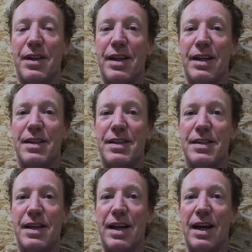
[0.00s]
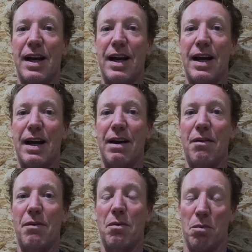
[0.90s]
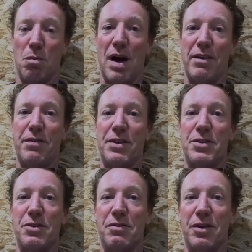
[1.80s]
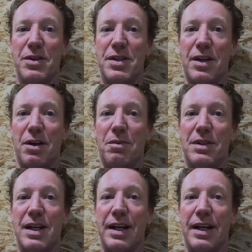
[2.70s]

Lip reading: that one of the two routes that I will